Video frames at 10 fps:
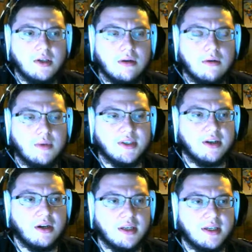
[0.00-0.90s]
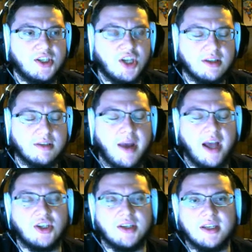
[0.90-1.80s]
what's it called, a shell
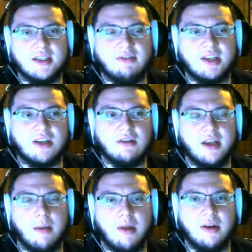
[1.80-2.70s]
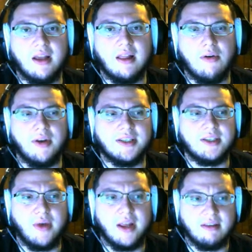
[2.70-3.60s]
smash, it does have the skill link ability, allowing it
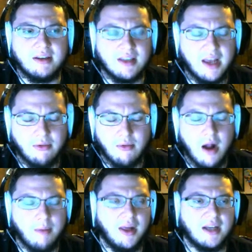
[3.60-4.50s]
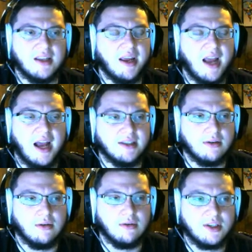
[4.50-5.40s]
to hit things like rock blast, like
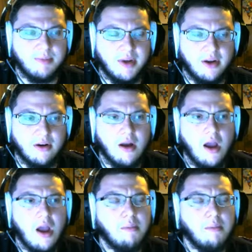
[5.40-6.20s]
icicle, spear,